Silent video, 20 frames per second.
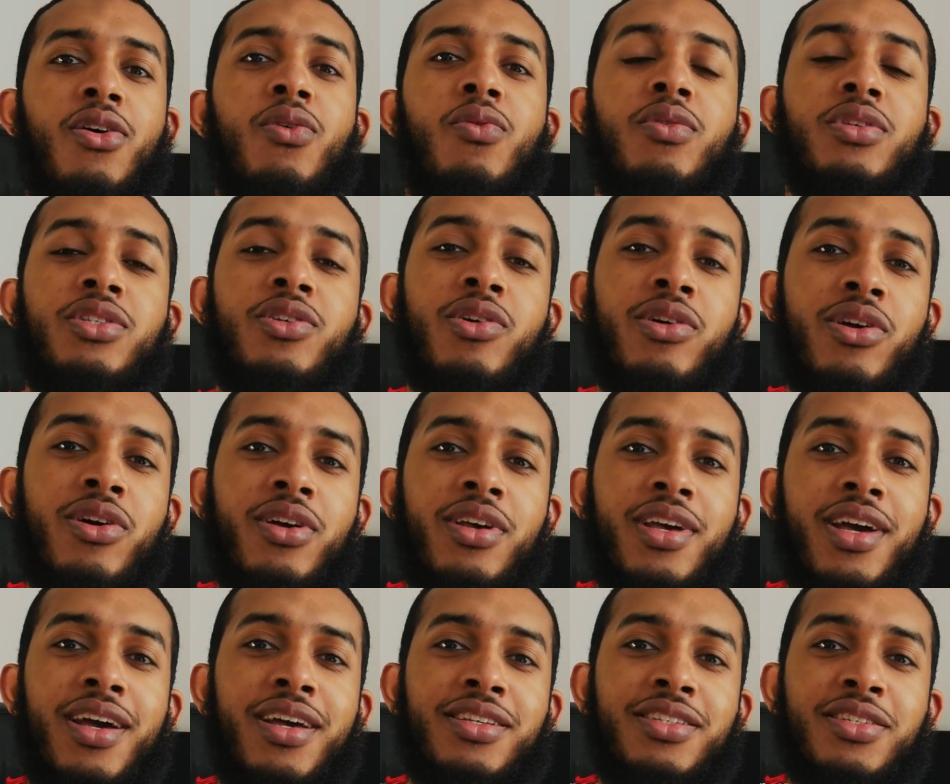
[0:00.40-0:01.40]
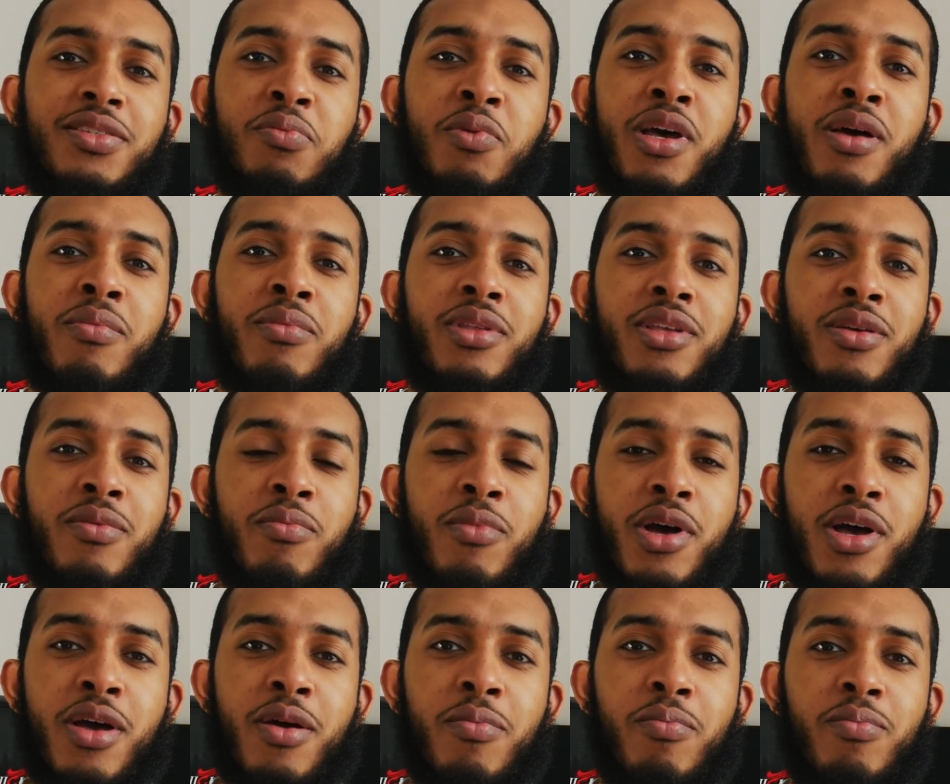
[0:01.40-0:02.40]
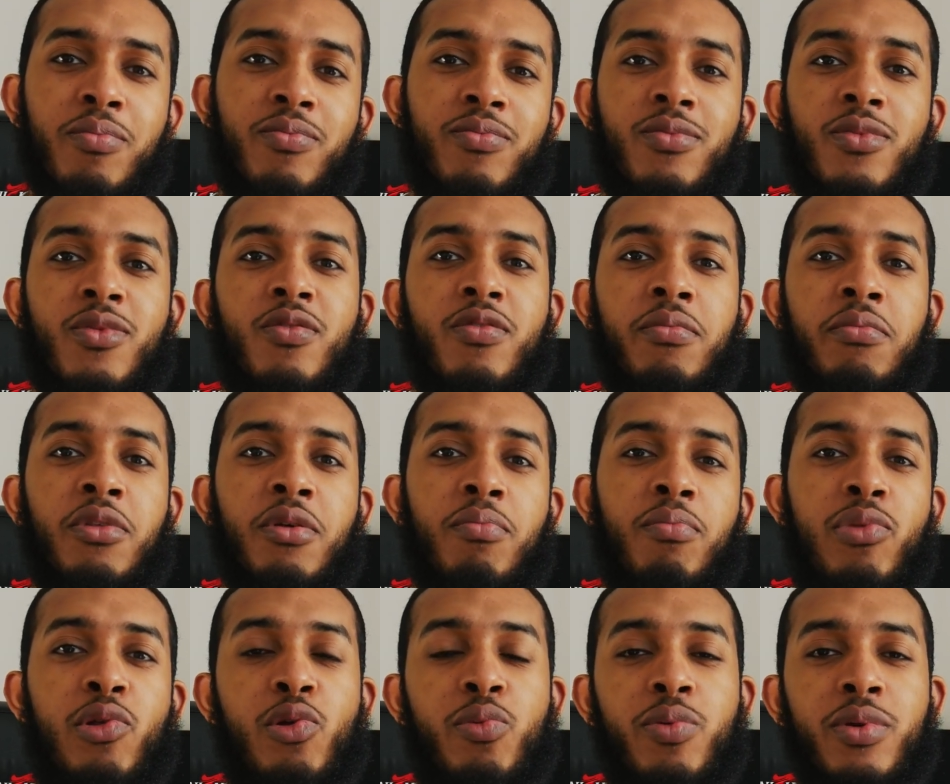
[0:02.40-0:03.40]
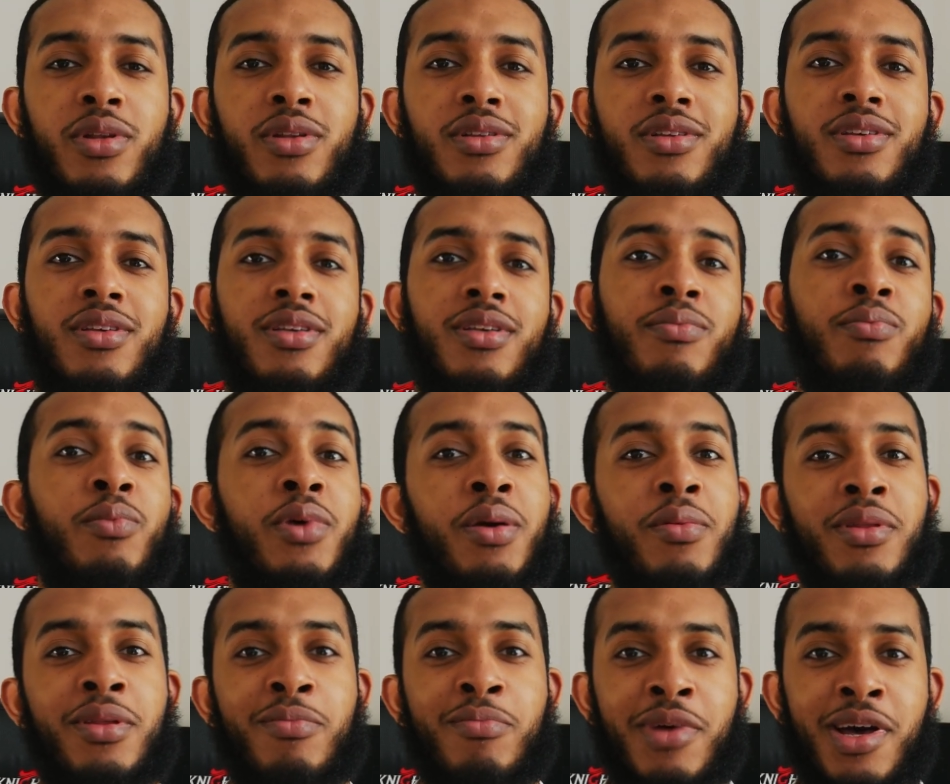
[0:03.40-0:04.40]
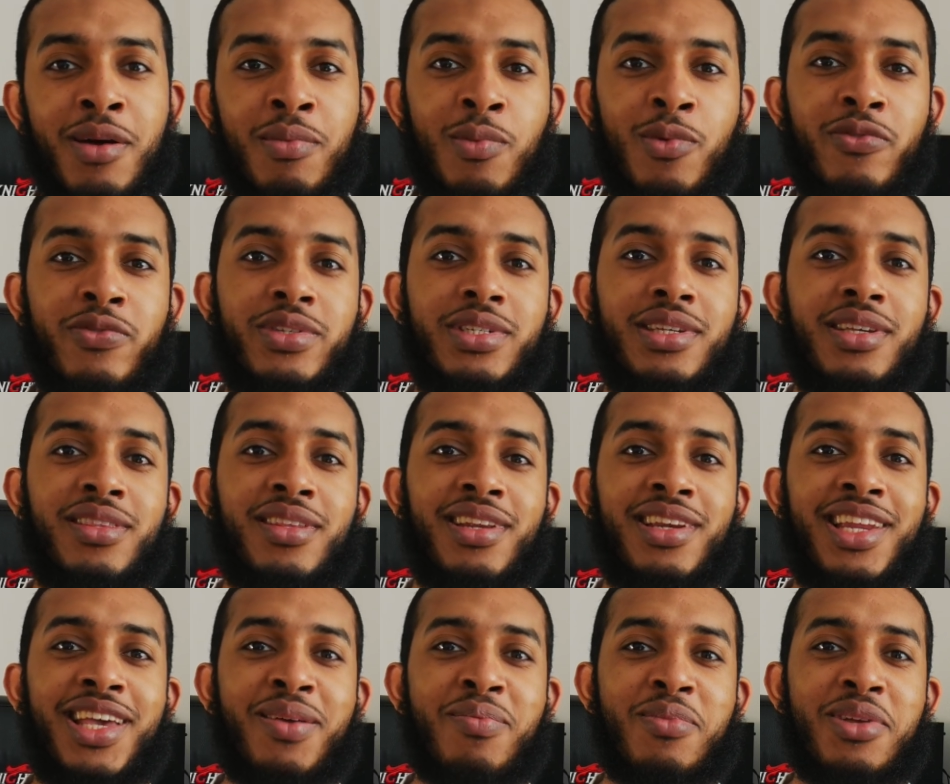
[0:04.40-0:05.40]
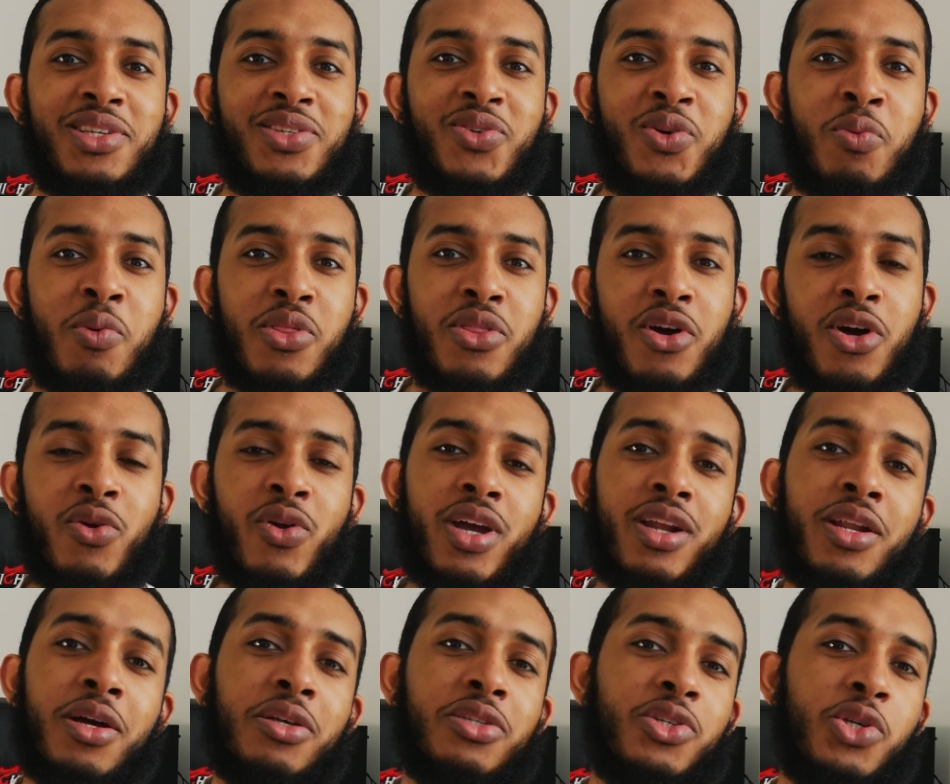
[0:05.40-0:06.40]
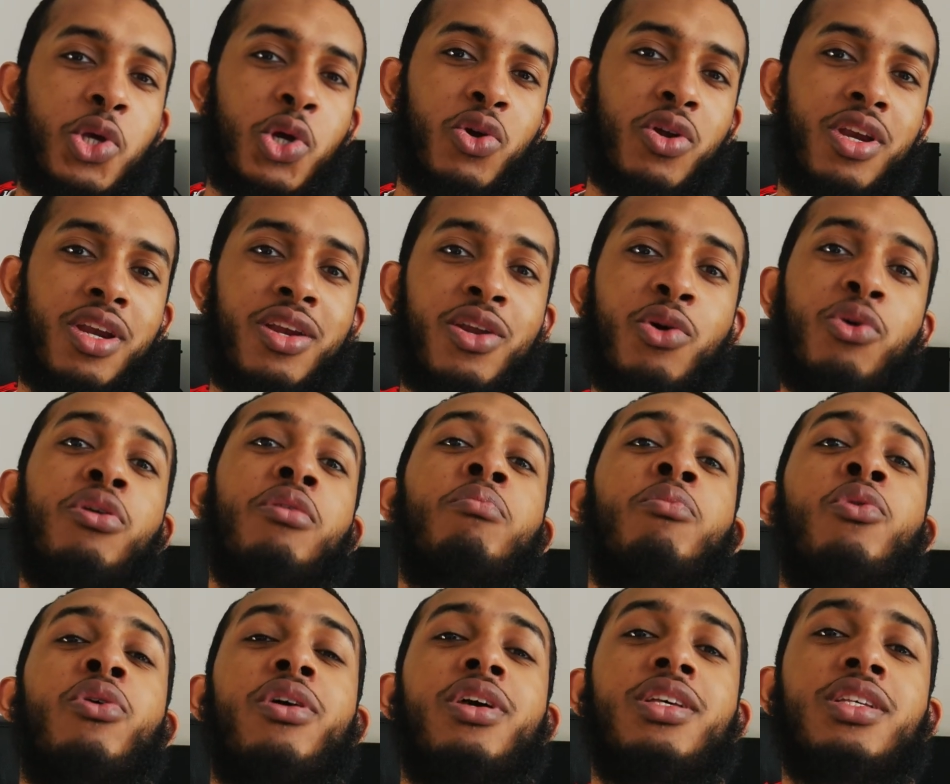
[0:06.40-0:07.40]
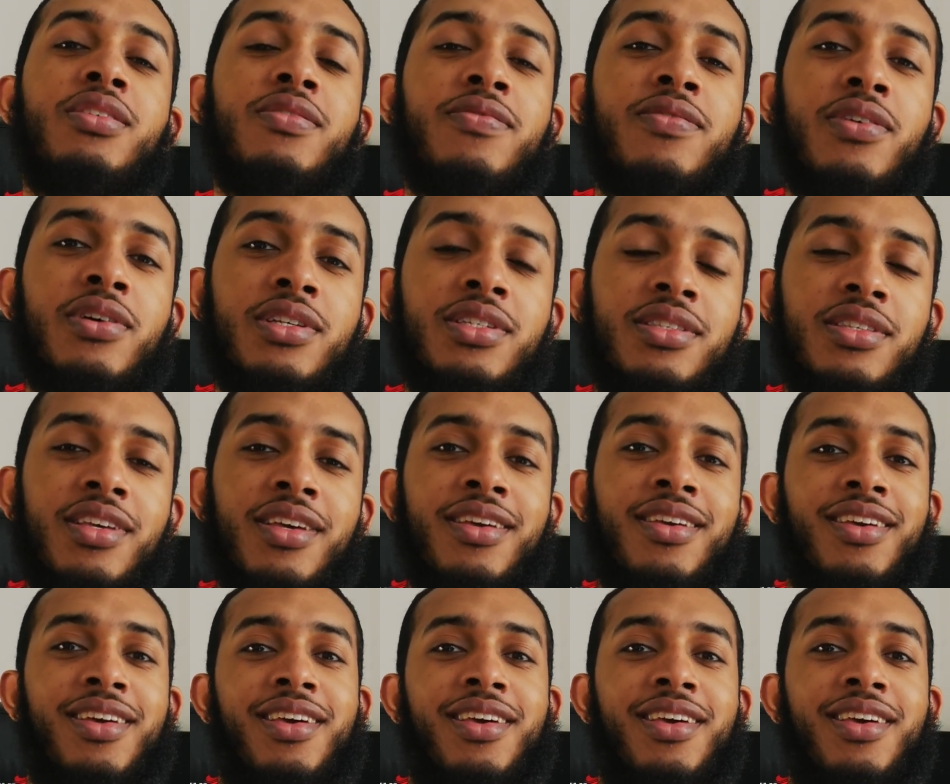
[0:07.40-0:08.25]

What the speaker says: What's going on, guys? Mohammed Imam from the Blueprint. Mohammed Imam, obviously in the name. It's Ramadan right now, so you already know your boy is fasting.